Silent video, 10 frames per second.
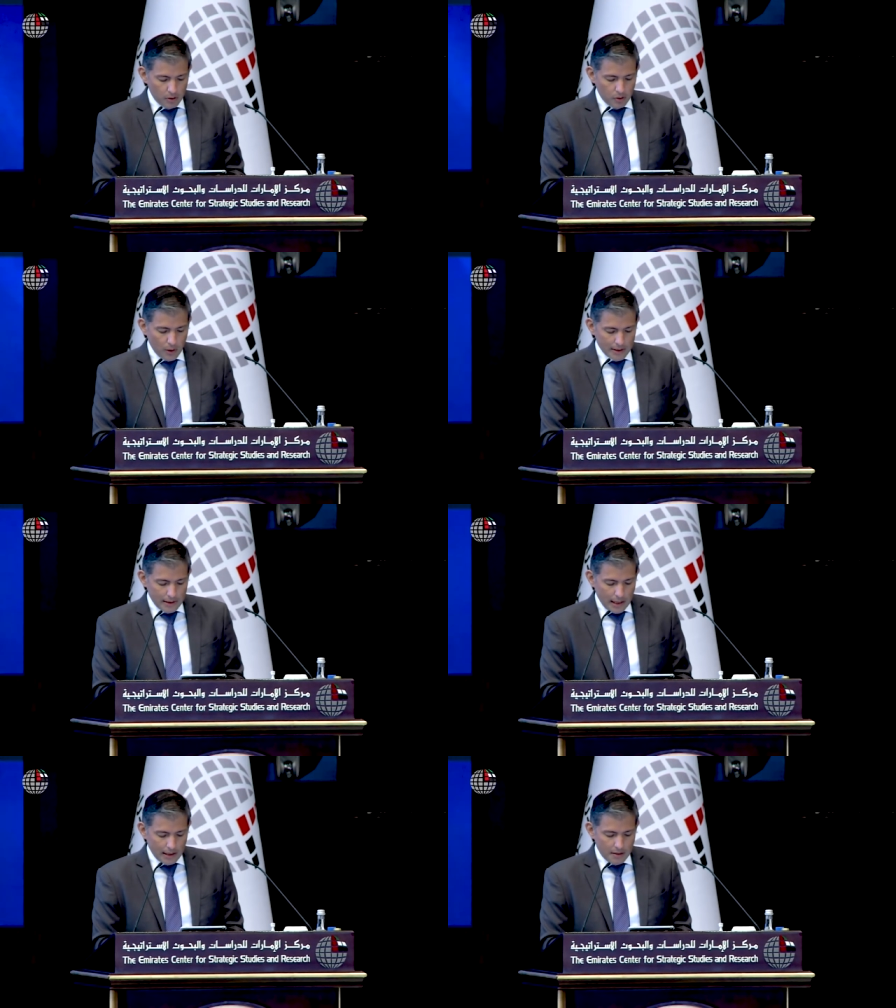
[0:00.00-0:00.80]
to
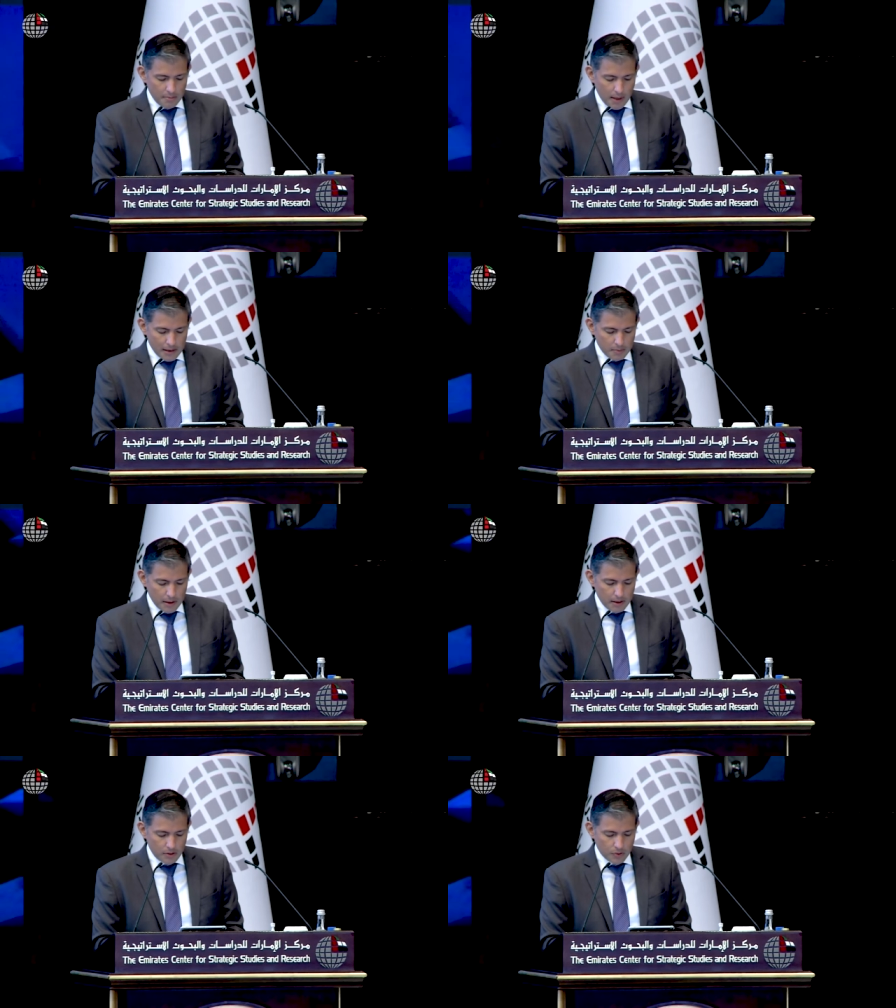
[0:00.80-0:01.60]
attract
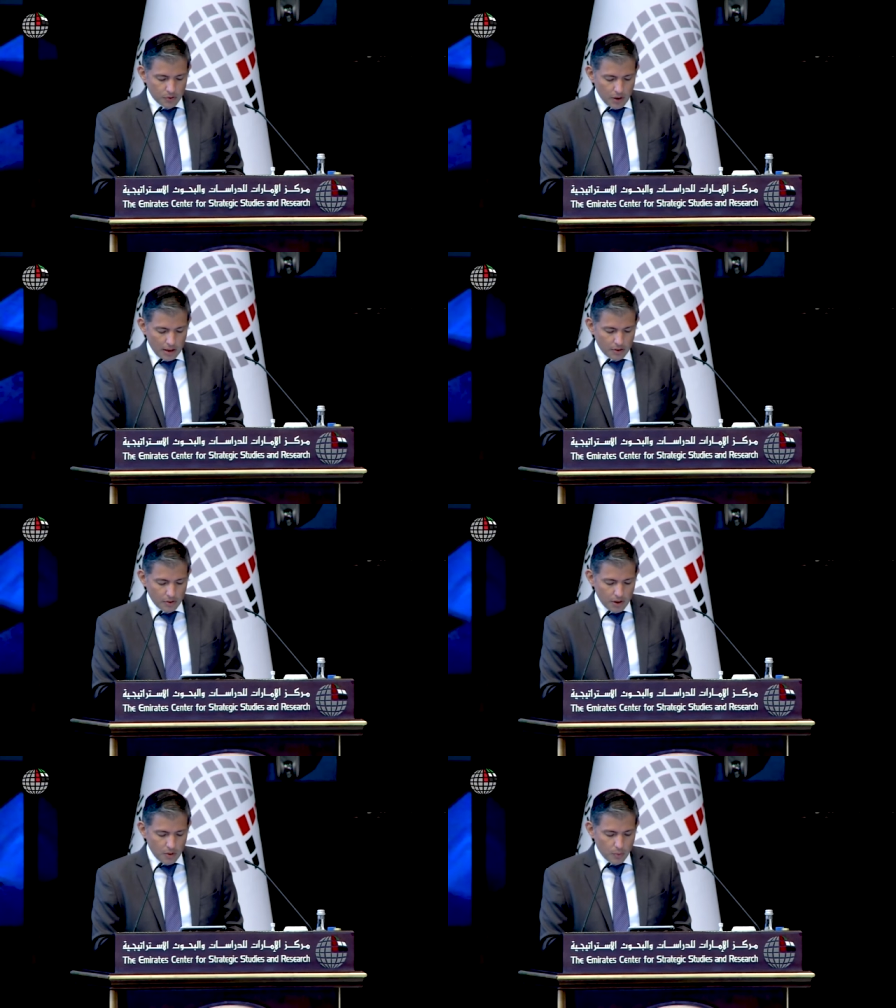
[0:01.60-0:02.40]
investment to sector
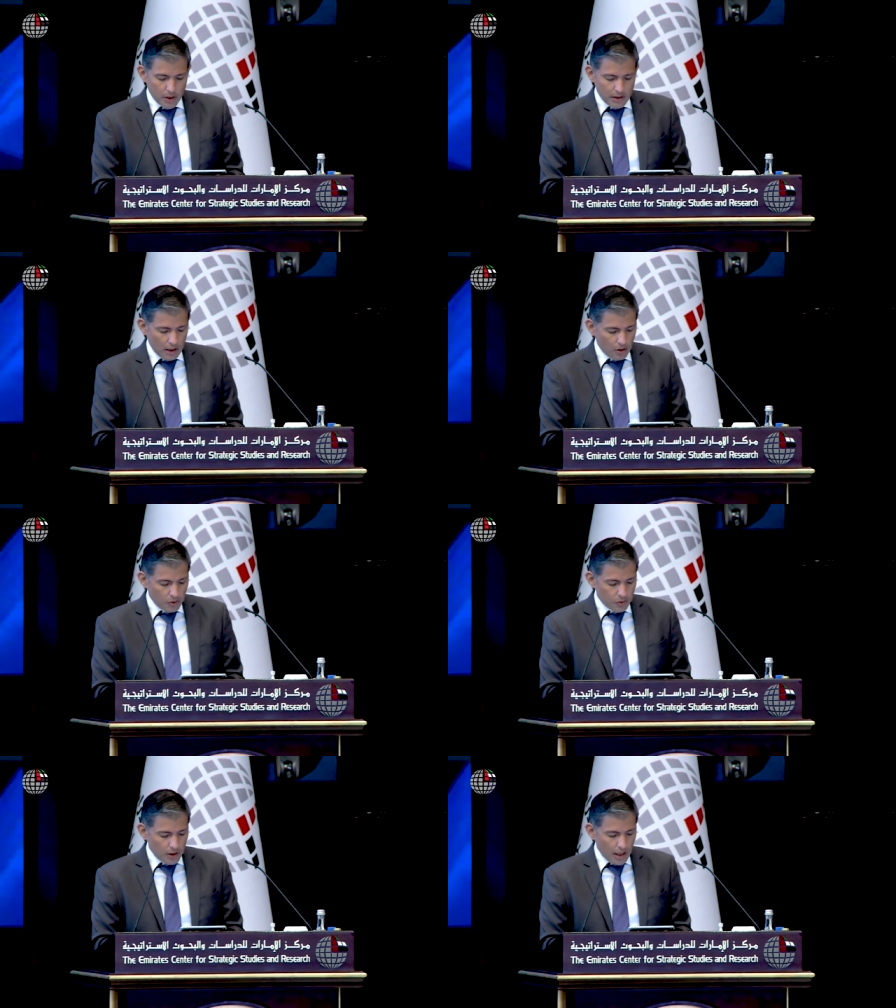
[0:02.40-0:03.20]
in which the
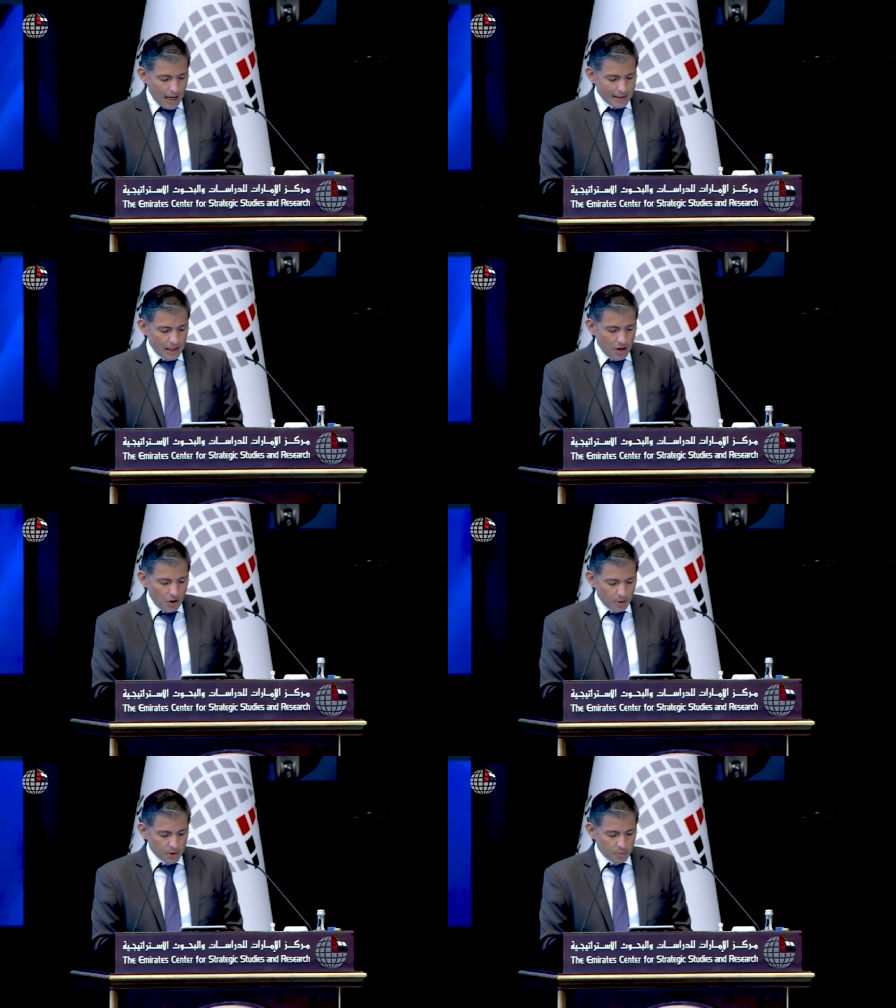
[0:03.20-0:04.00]
country has
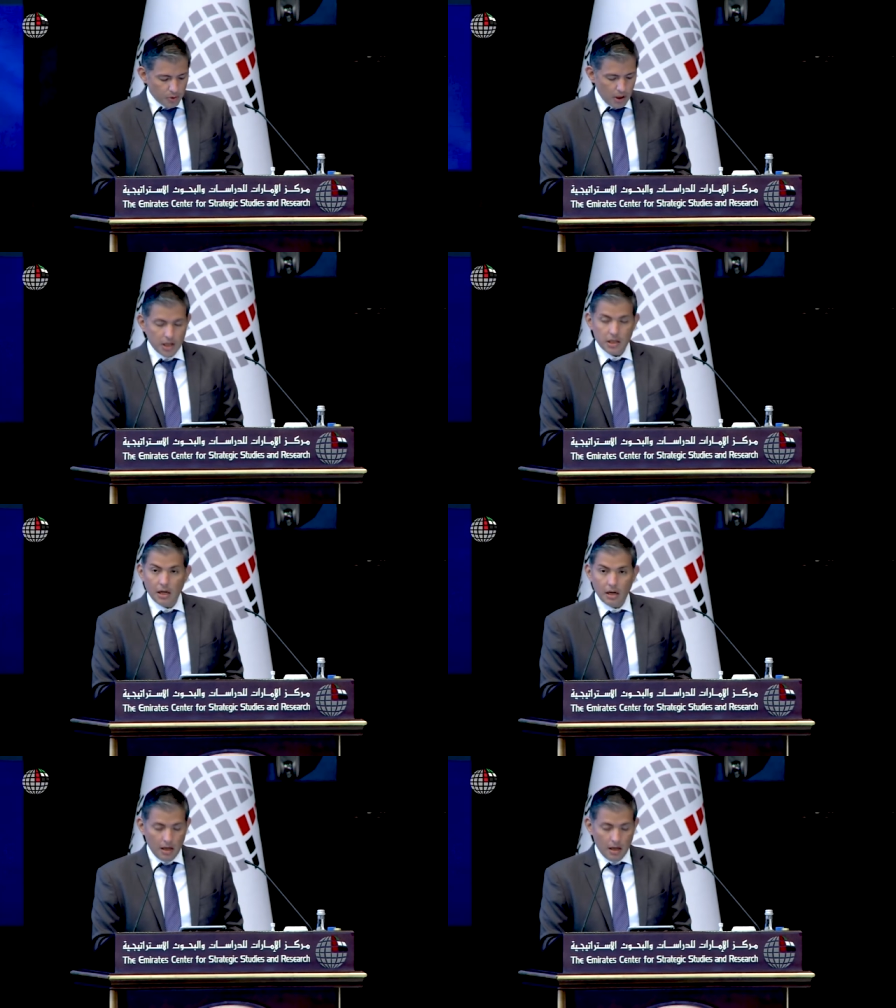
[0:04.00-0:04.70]
enormous potential